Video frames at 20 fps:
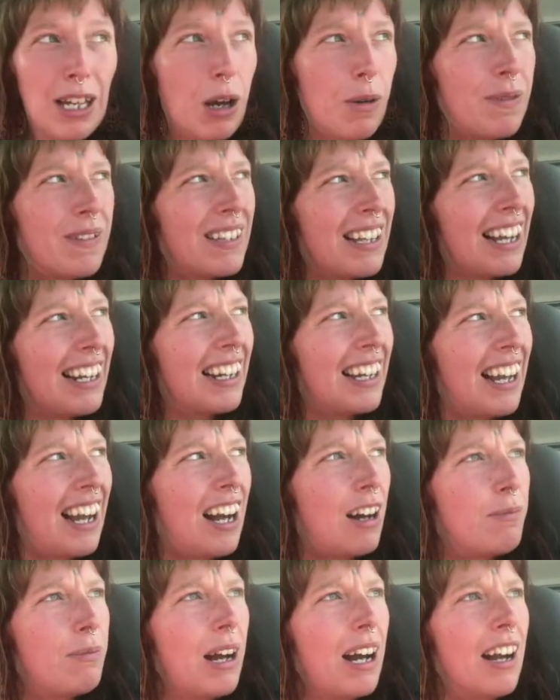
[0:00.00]

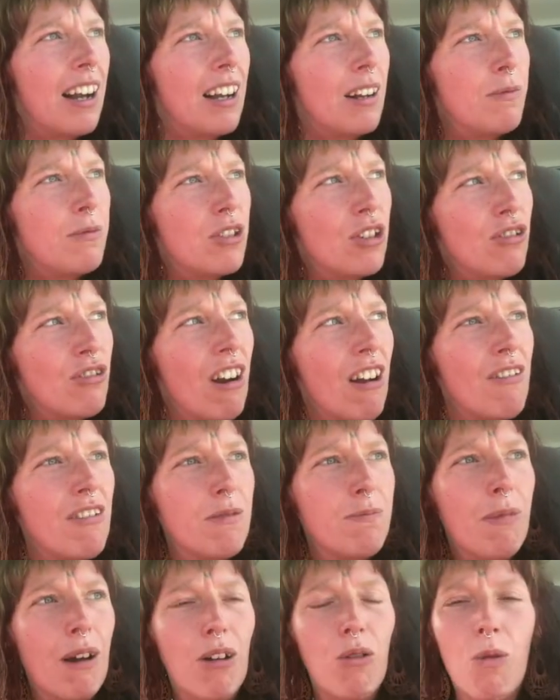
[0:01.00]
I'm
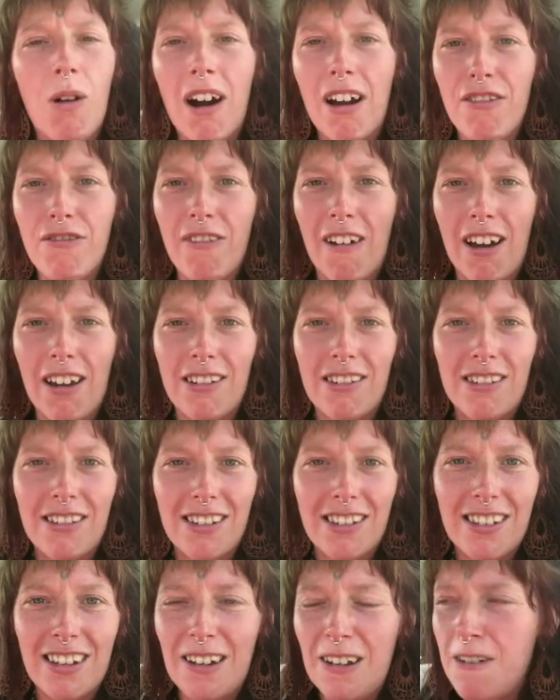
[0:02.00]
surrounded by white
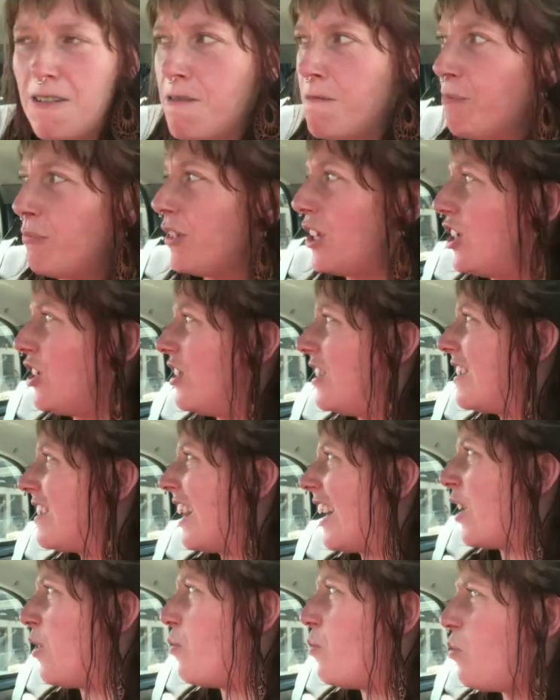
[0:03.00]
vans,
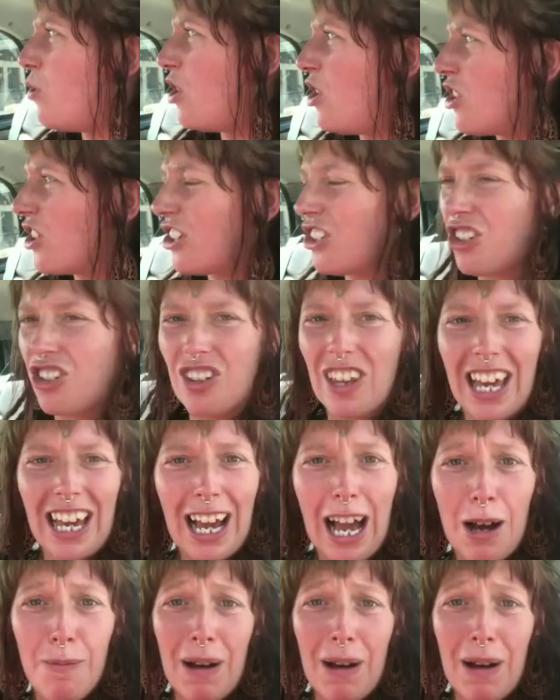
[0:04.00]
it's like a workers thing.